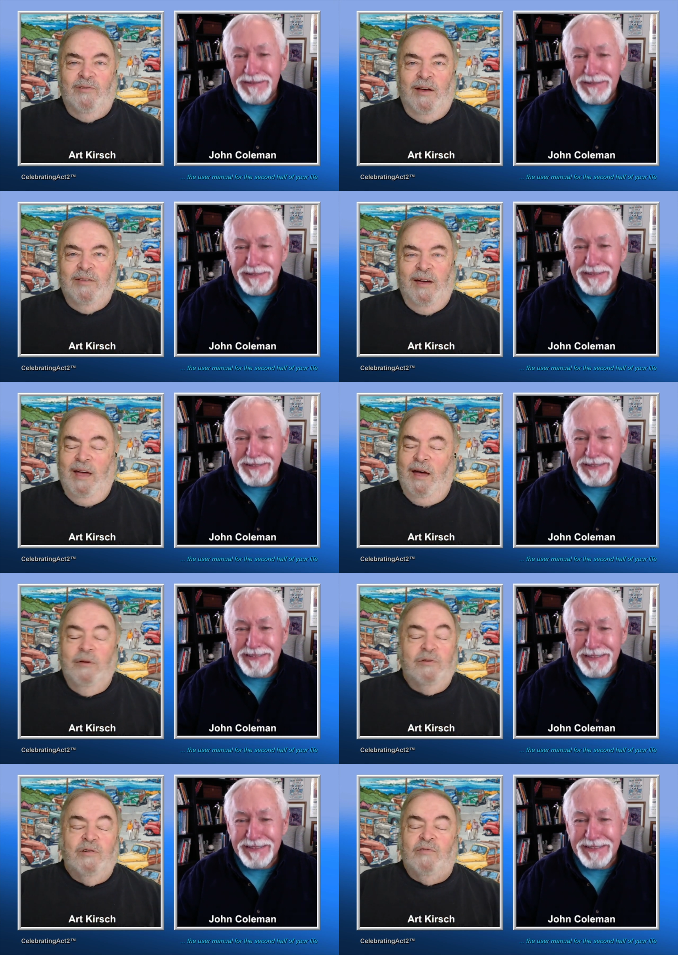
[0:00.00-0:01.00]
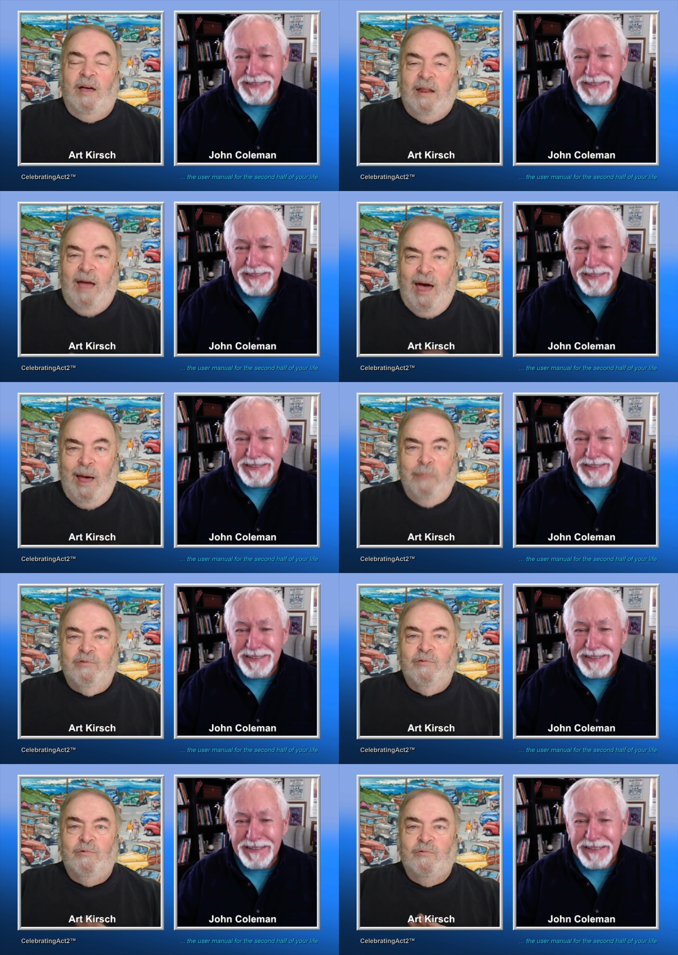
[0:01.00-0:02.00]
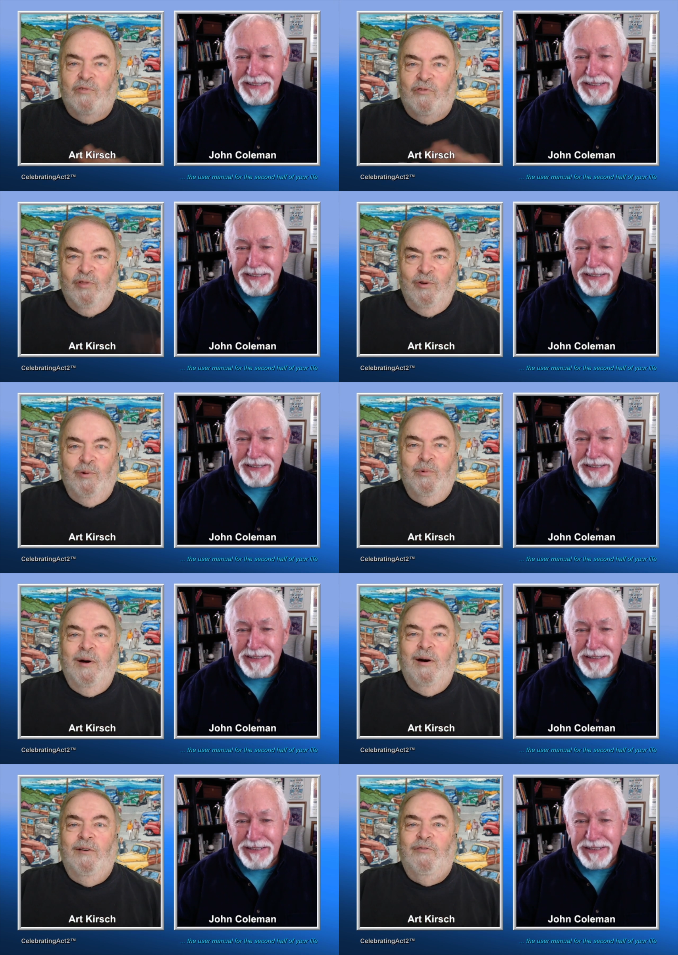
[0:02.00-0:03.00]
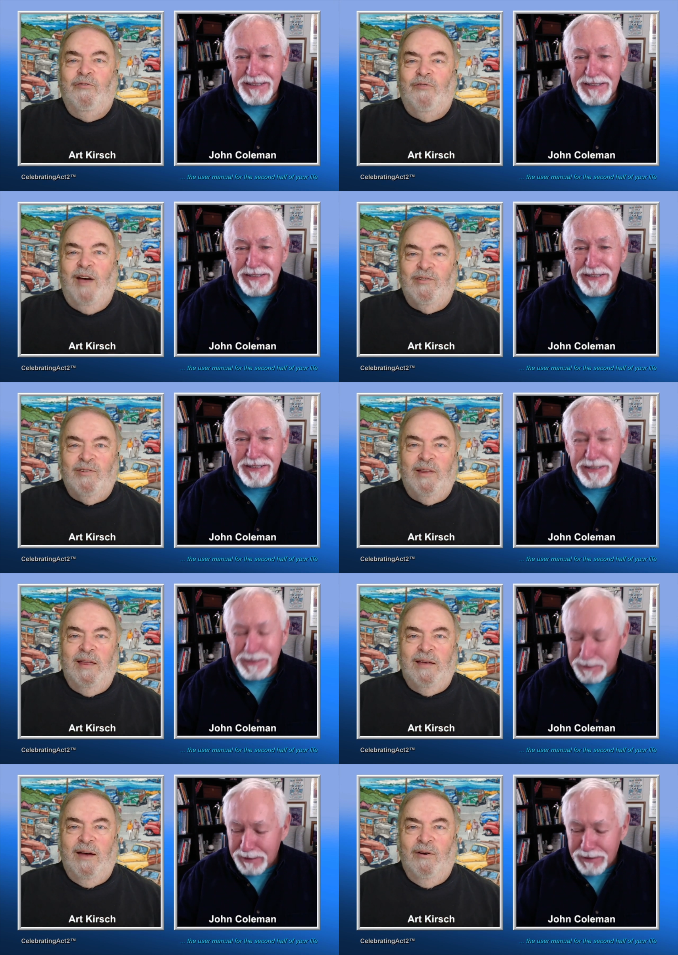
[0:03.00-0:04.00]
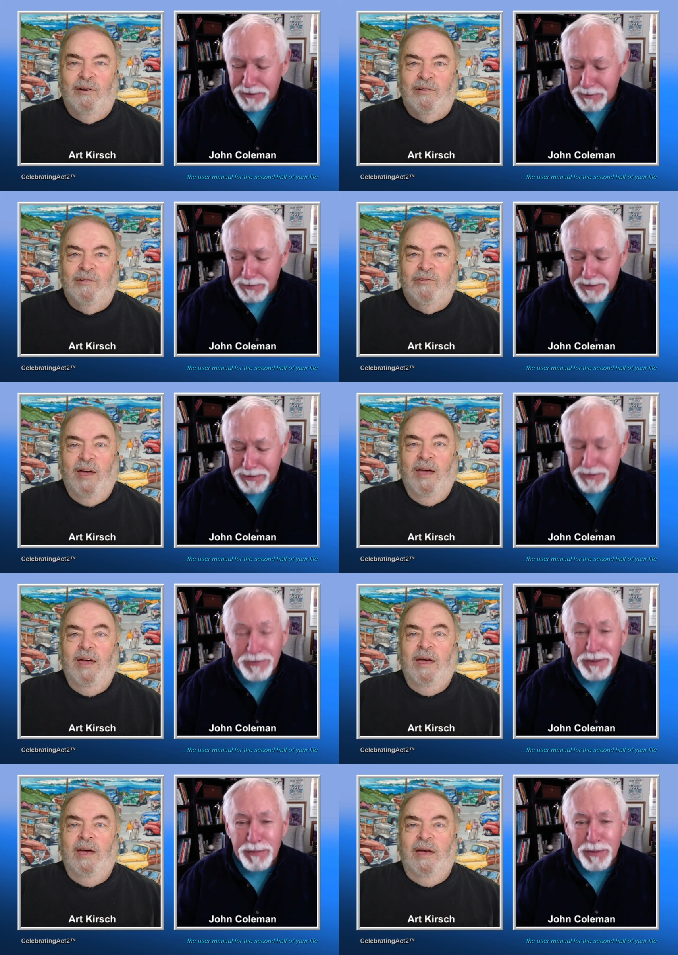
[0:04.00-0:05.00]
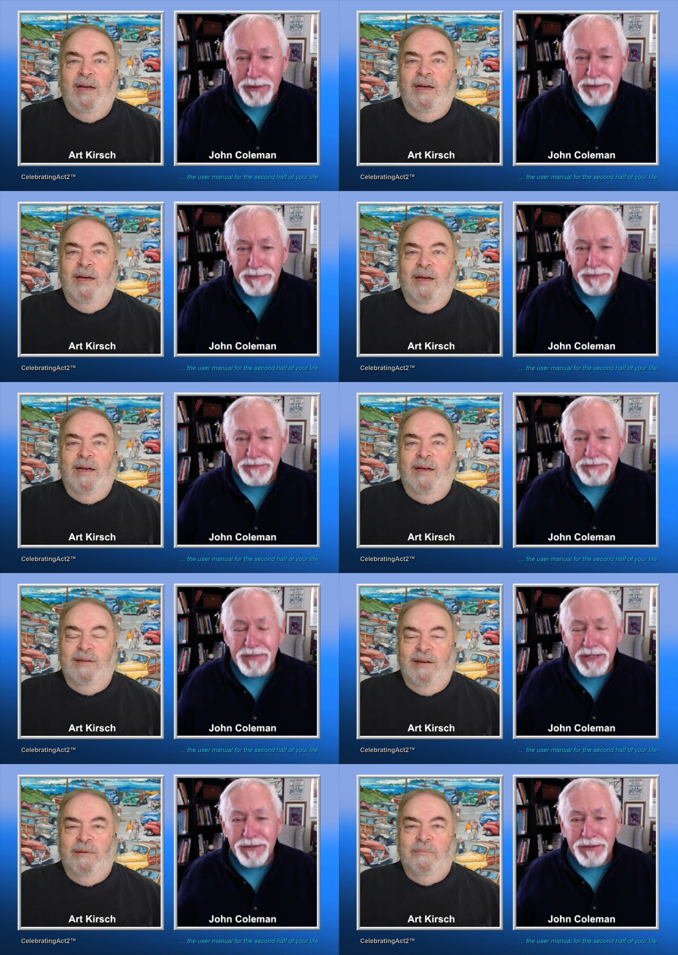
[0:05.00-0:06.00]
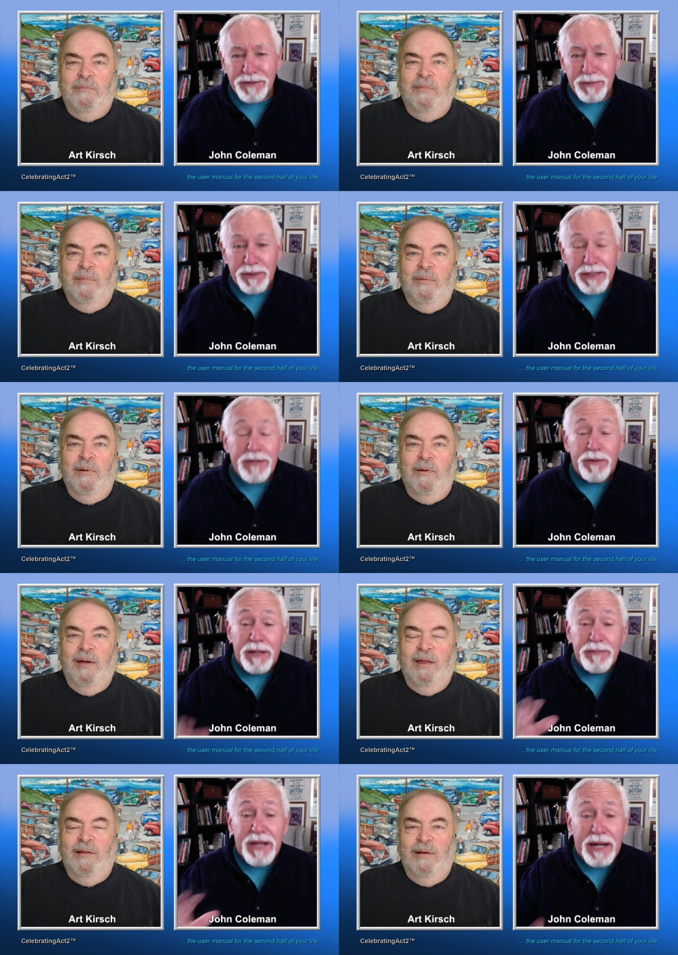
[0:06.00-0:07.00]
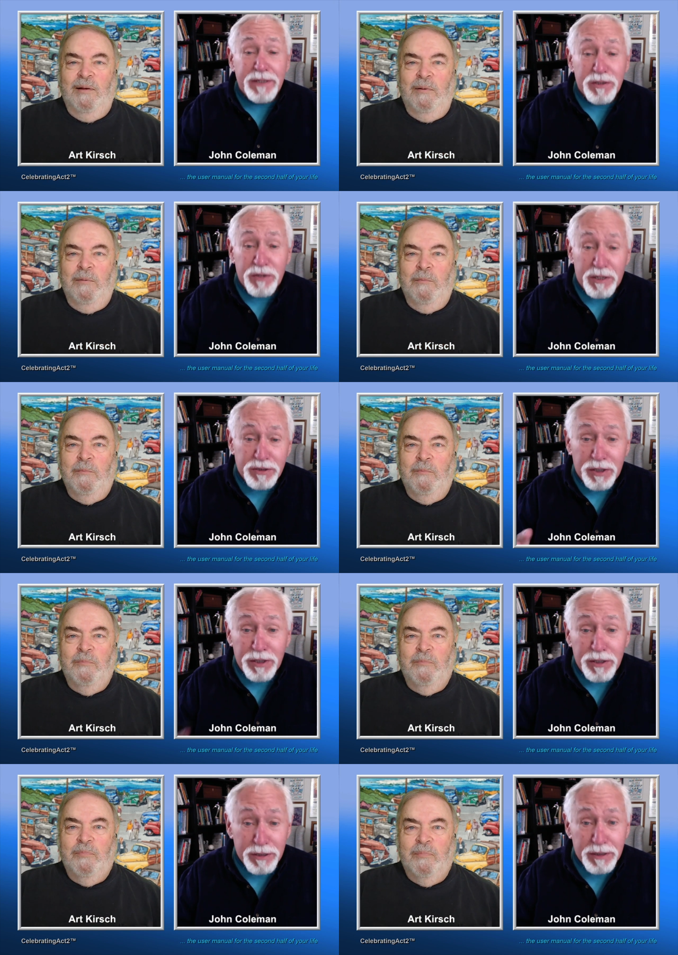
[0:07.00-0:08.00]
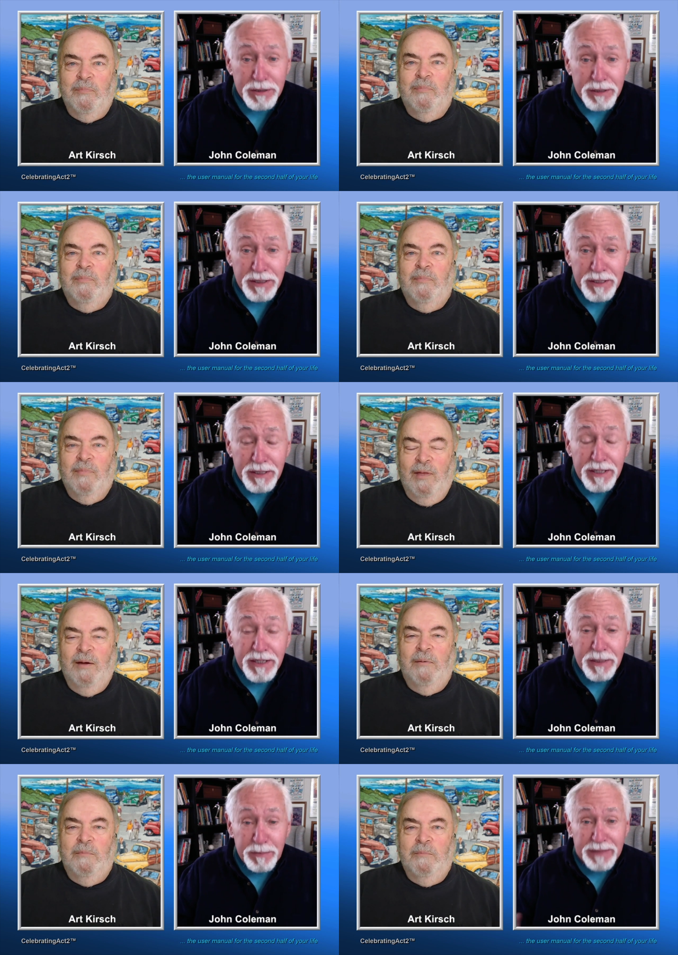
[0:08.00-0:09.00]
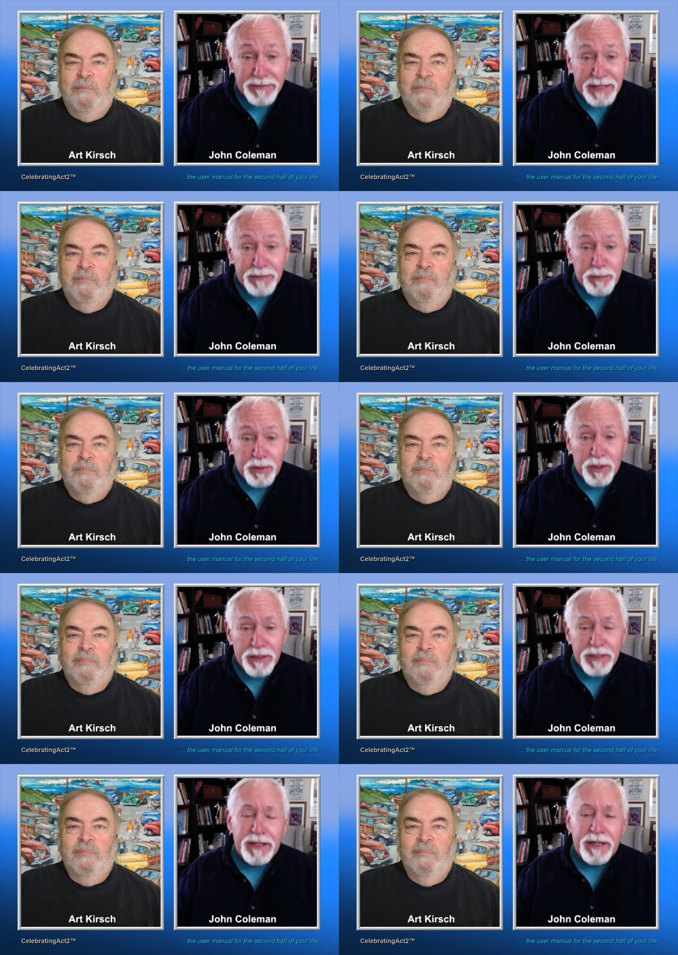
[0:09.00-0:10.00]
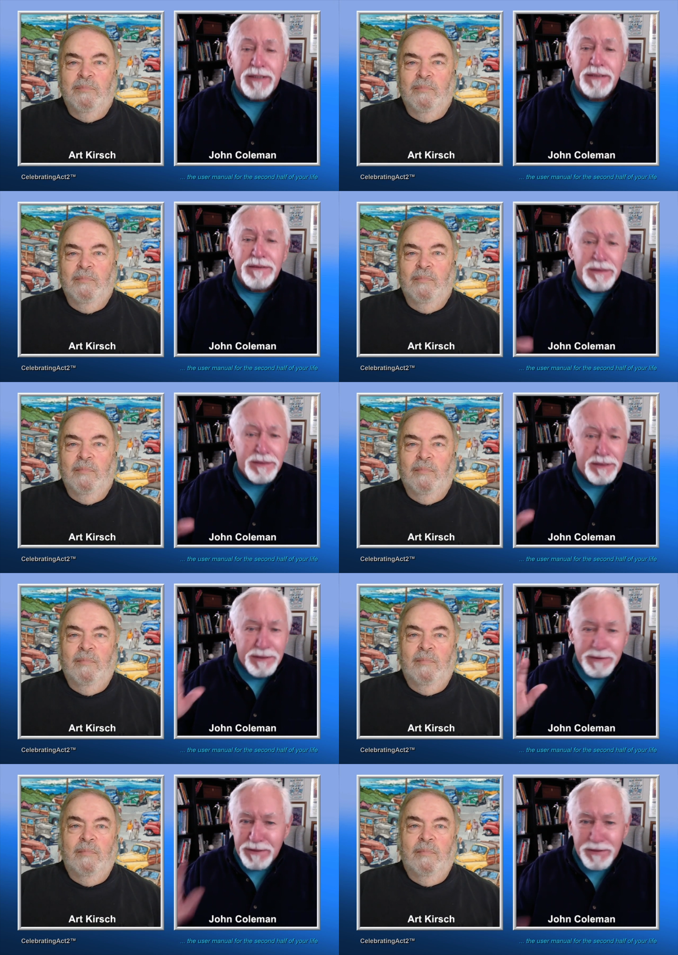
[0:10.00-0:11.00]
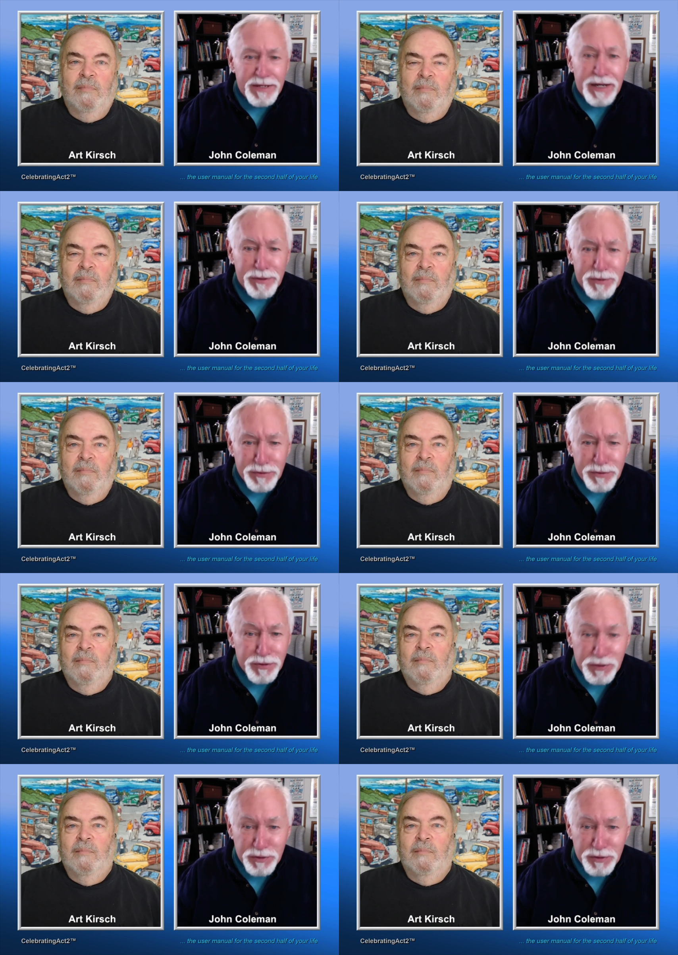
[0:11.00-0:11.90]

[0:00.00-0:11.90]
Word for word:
Speaker 1: like that. Just an absolute slew of fascinating characters. It's a, it's a great book. Yeah,
Speaker 2: it's a great book. Anyway, yeah. I'm dying to talk to her. Yeah. About that book and these characters that